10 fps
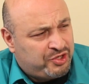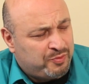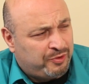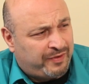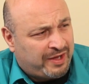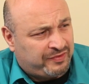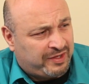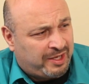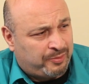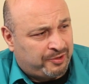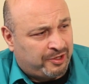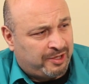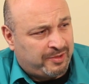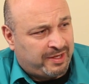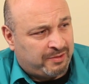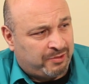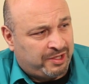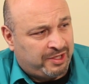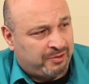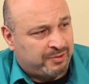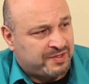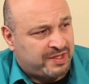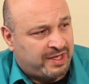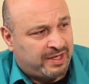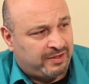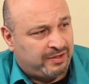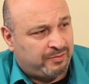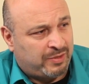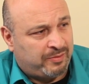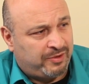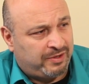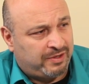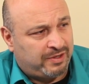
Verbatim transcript: did you move out to Upper Darby then? What year was that? Uh, Do you uh, remember?